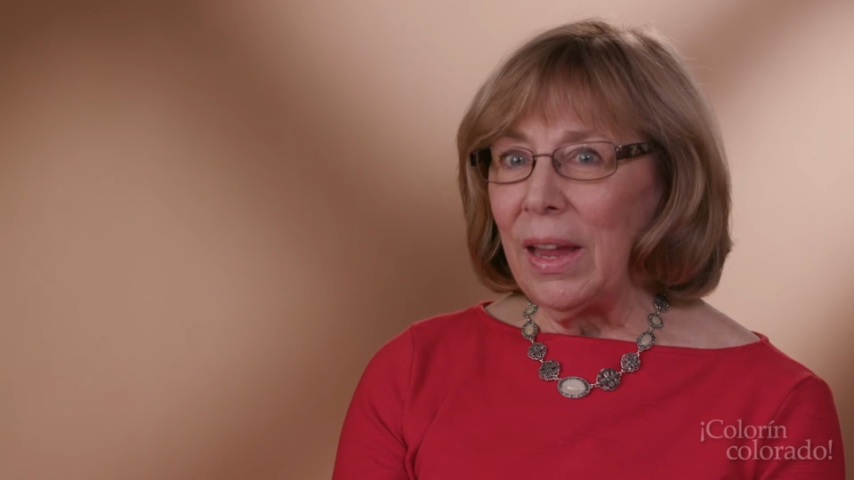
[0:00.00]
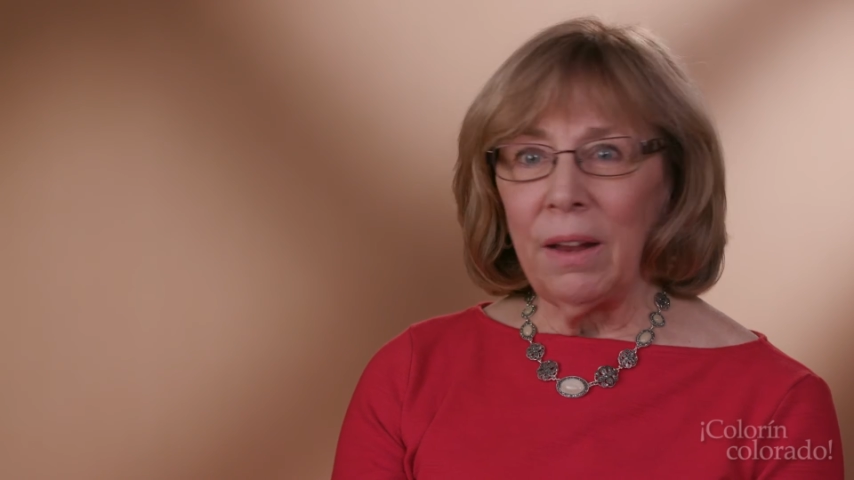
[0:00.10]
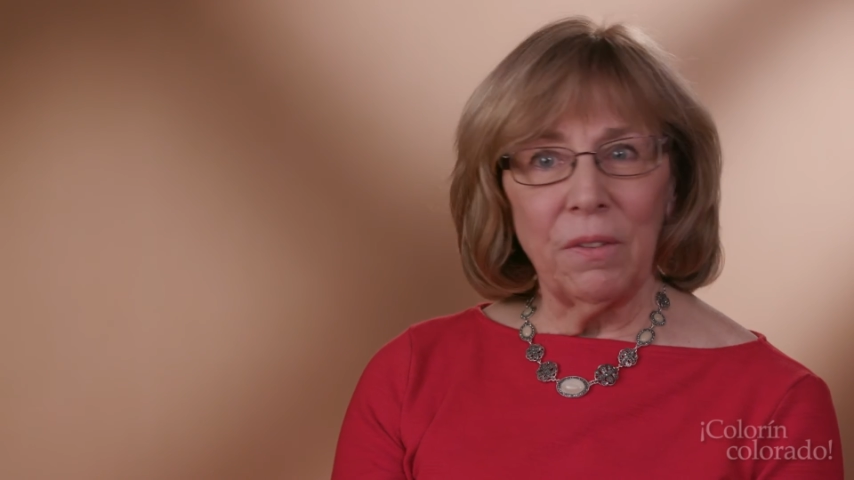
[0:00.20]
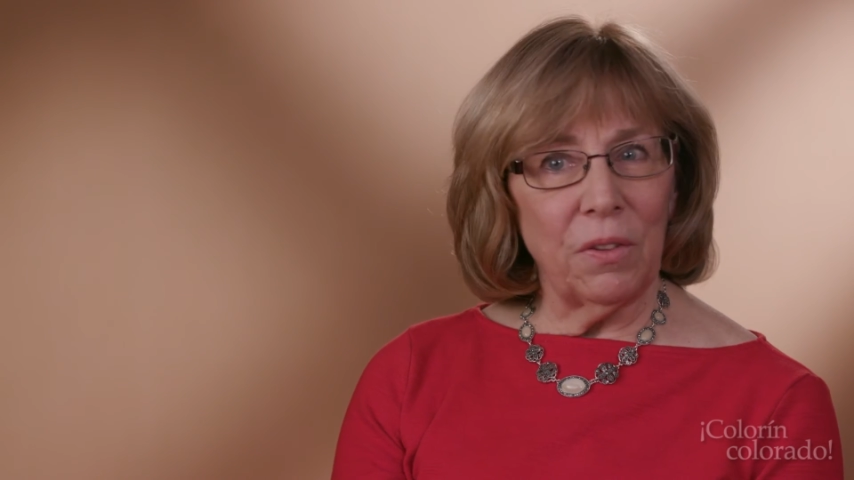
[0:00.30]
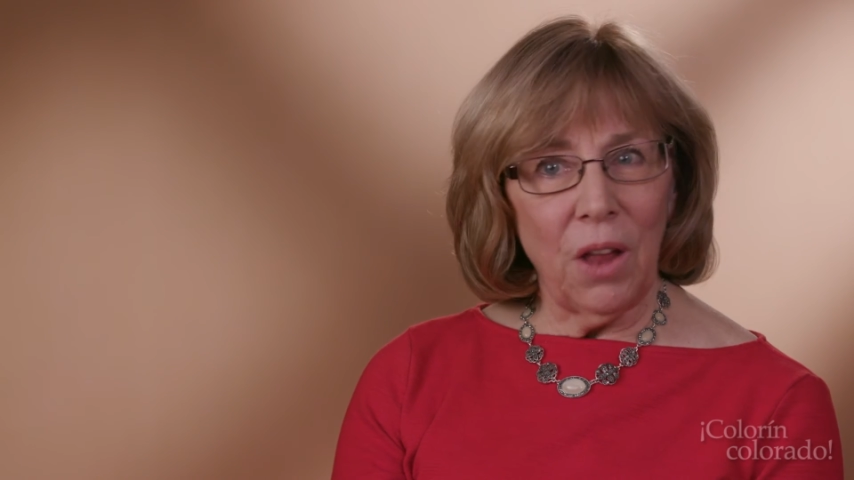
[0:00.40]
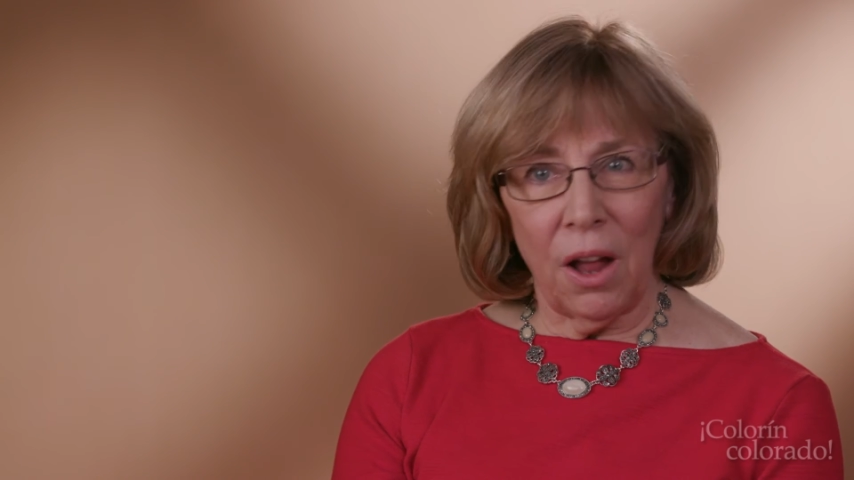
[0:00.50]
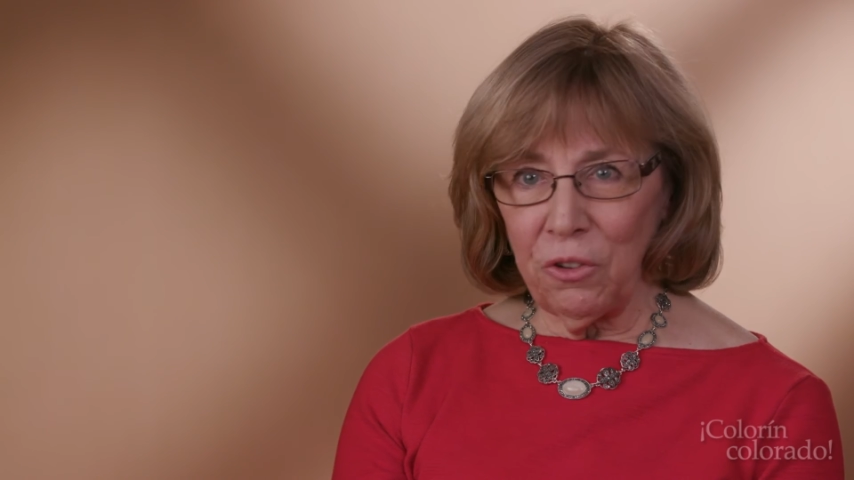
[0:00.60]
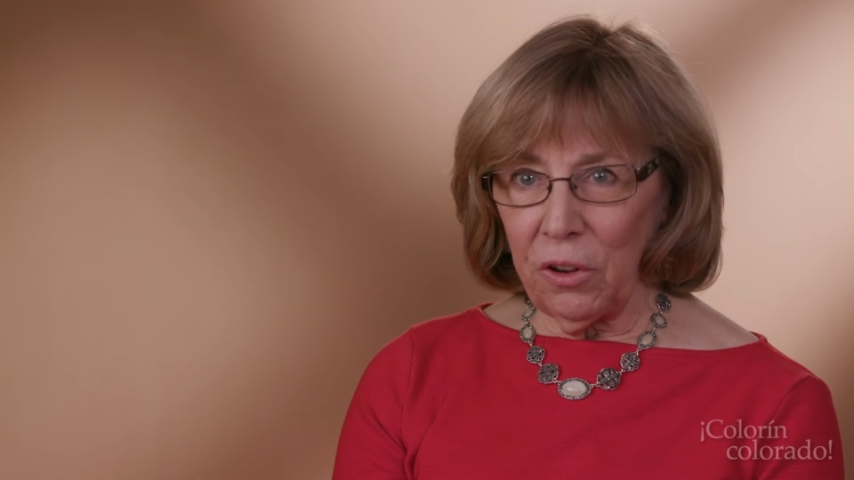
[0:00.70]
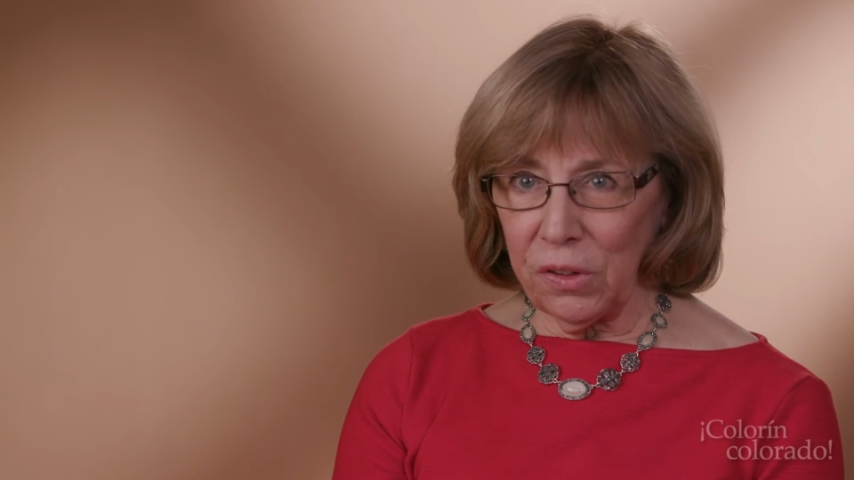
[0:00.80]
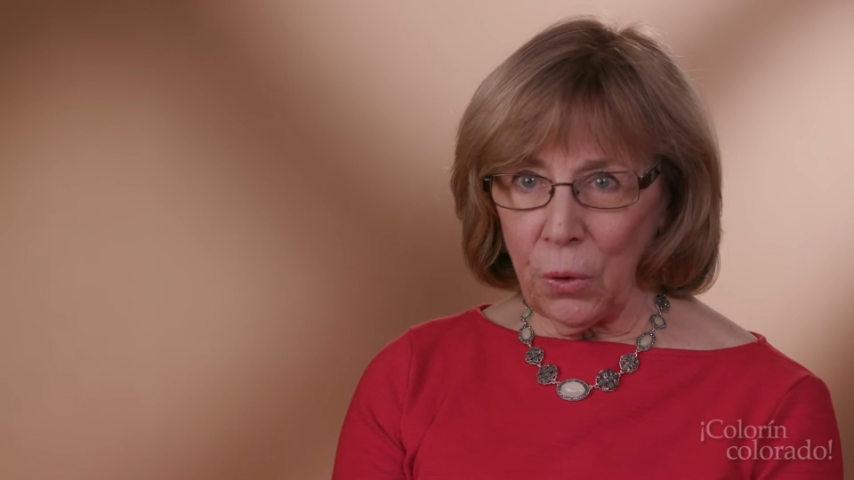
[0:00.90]
it's not
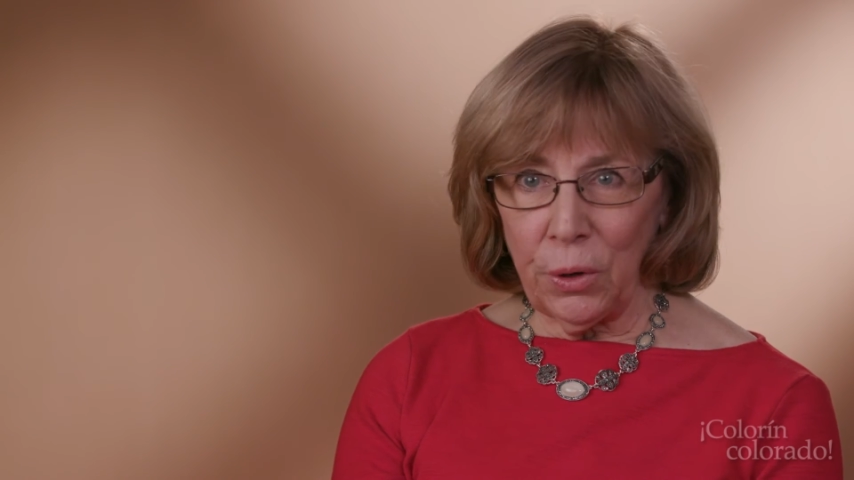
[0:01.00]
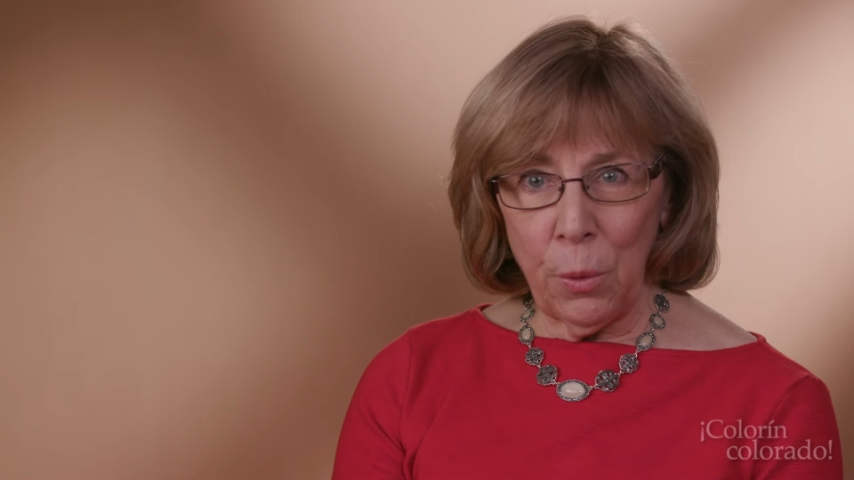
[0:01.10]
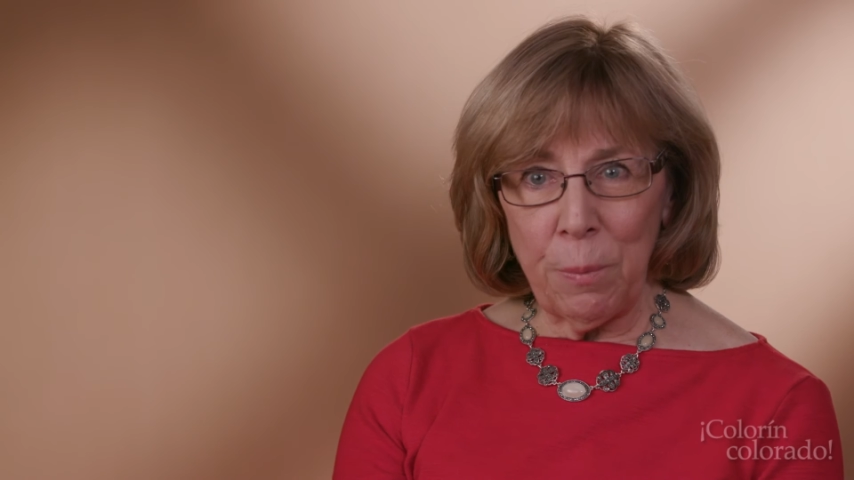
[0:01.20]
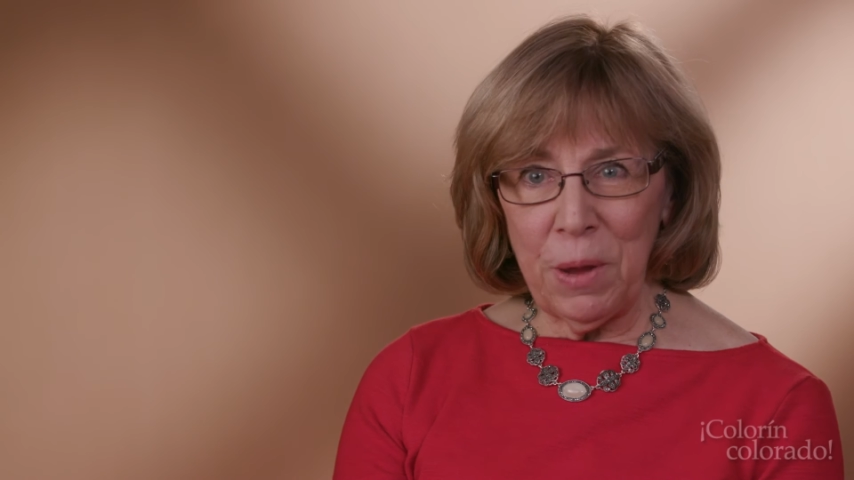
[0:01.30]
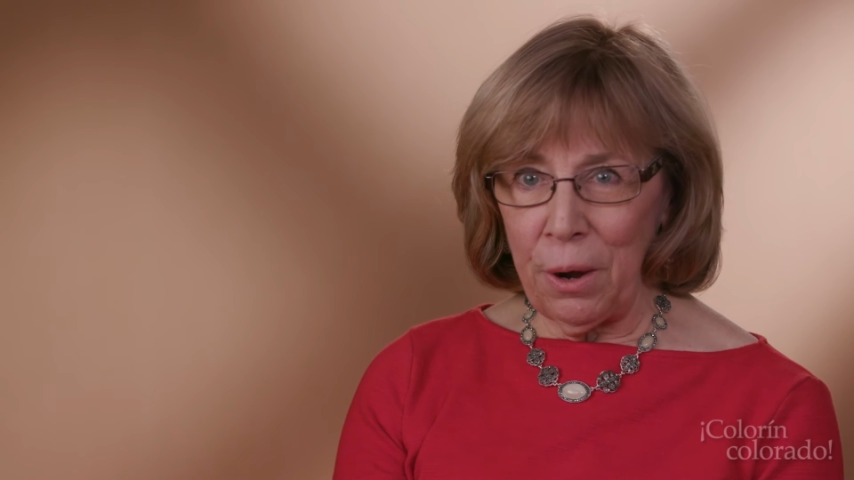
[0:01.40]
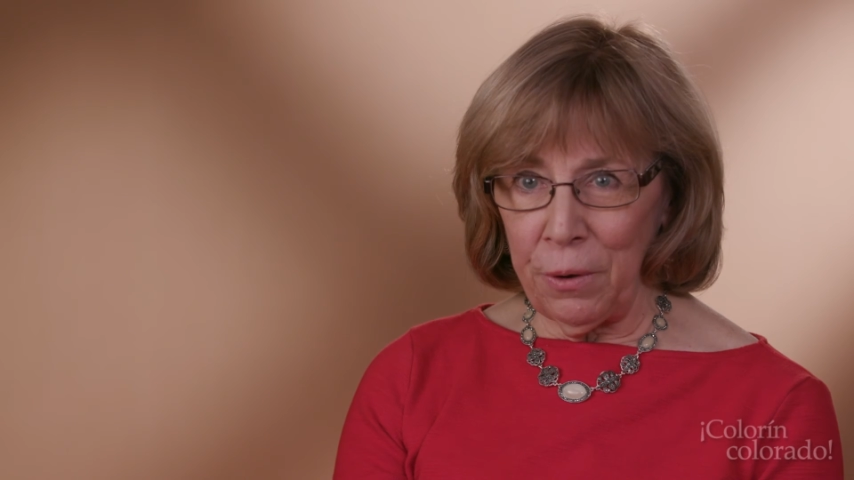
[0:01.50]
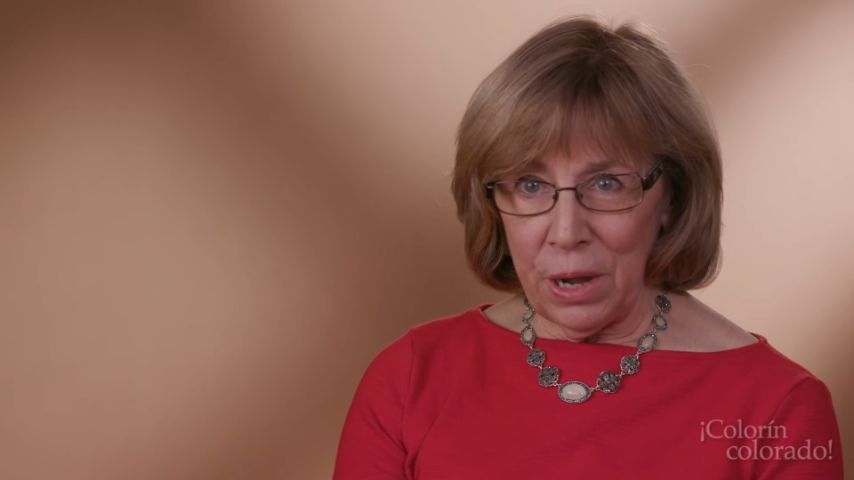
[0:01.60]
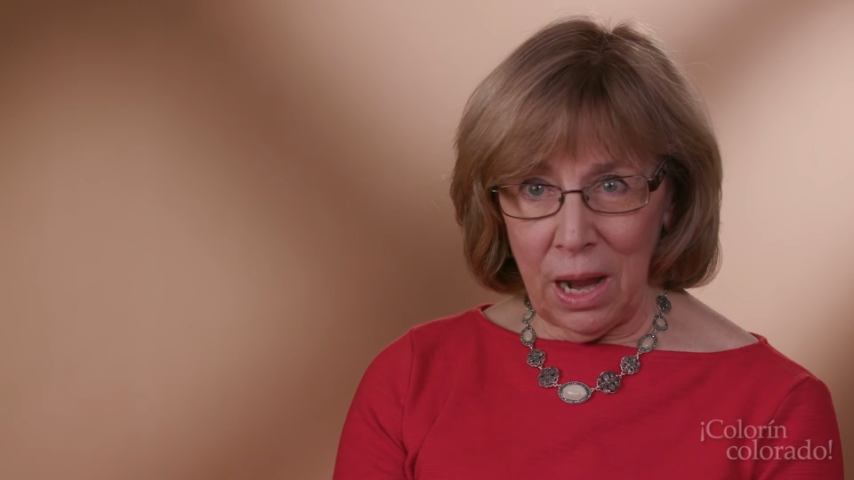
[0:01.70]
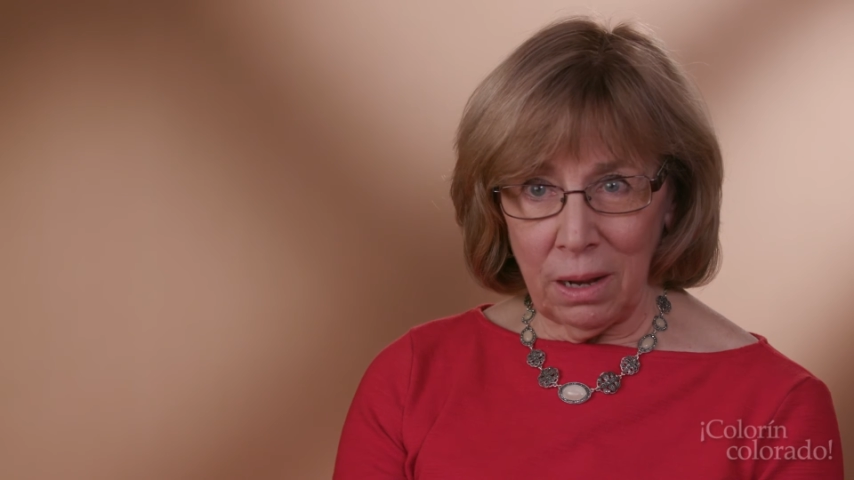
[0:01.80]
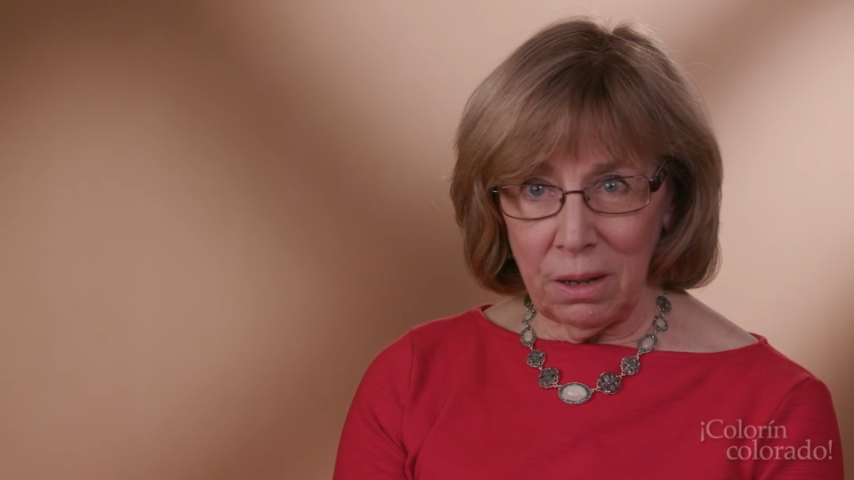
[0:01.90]
just going to appear
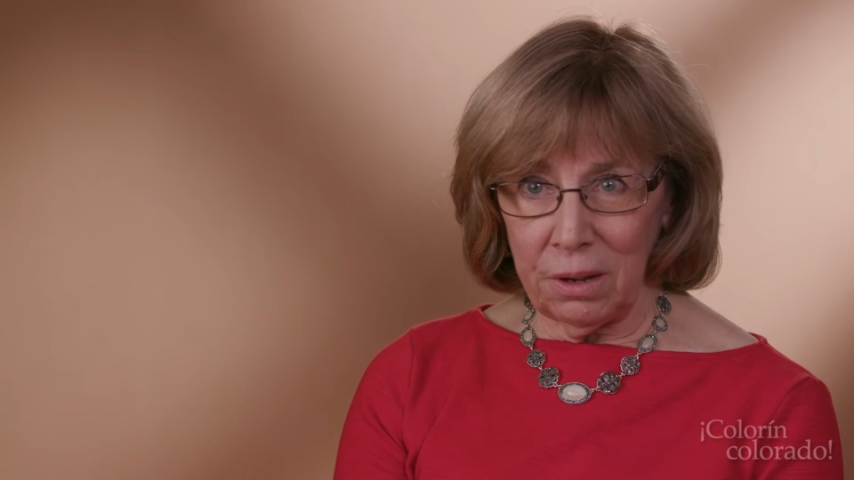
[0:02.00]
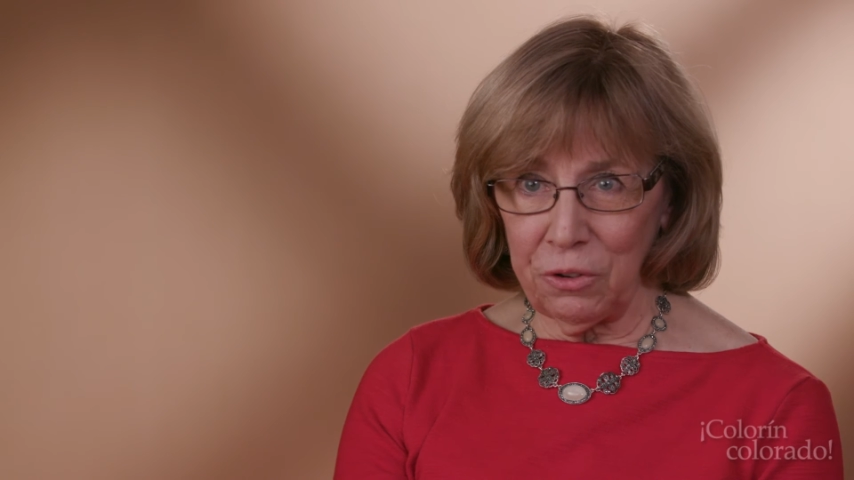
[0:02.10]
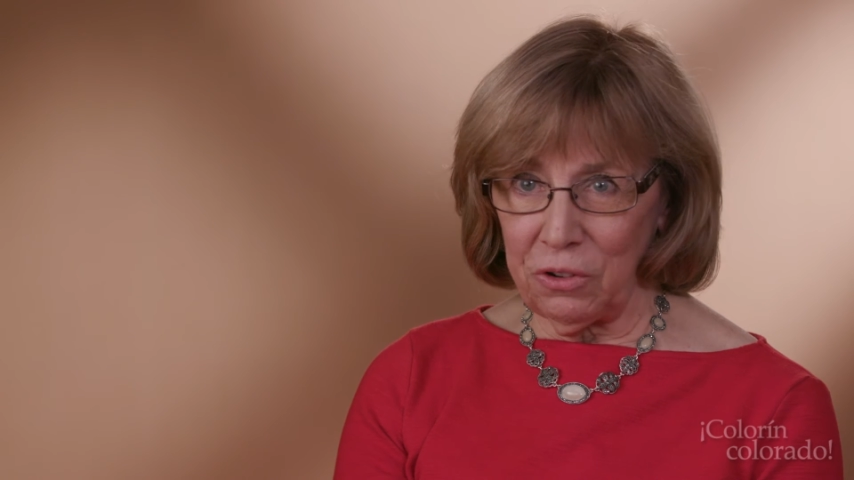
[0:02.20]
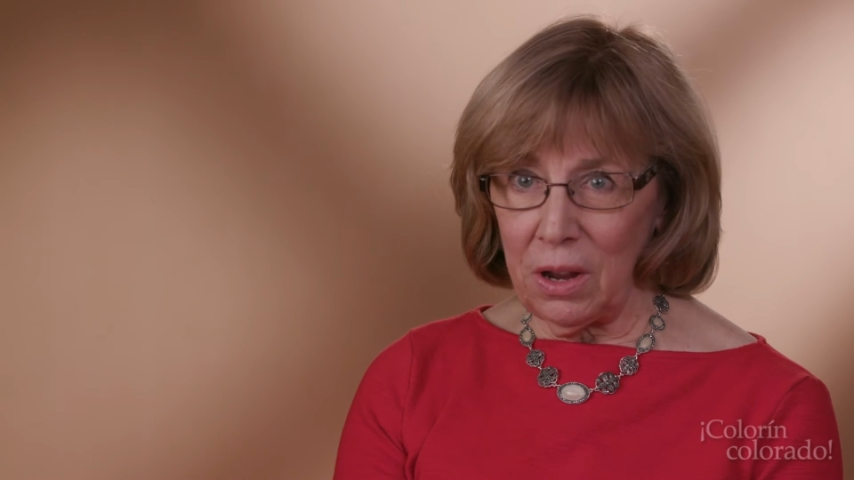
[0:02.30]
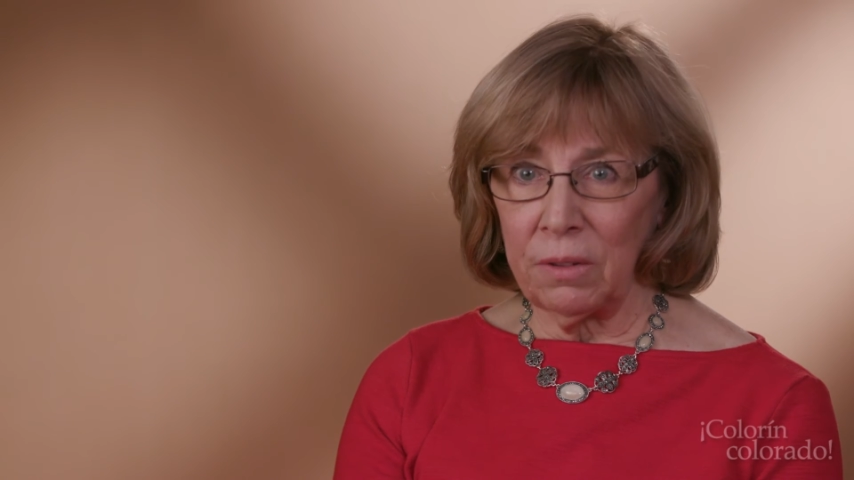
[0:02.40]
in English.